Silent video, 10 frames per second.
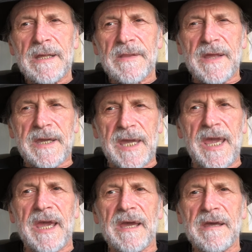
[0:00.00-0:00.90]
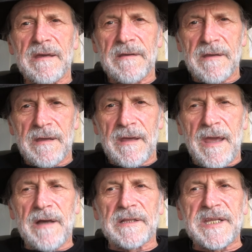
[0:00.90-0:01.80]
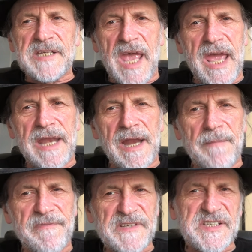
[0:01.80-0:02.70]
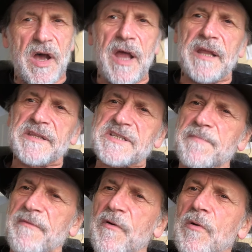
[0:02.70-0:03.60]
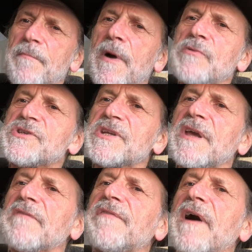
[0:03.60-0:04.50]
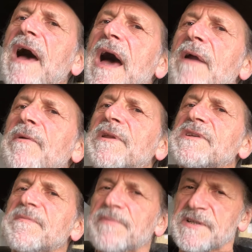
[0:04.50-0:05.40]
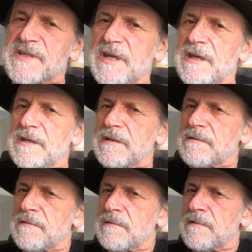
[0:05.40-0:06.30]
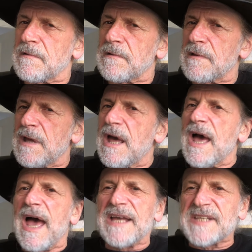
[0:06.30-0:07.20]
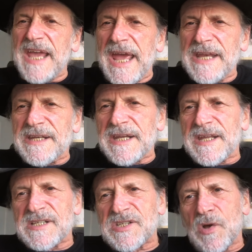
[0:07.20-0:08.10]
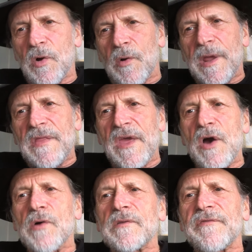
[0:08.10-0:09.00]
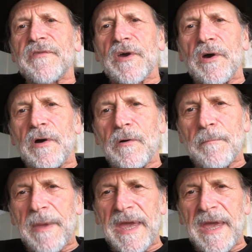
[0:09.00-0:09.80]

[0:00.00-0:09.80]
The king held his hand up for silence before motioning for Aaron to proceed. As he ended his story, the elf girl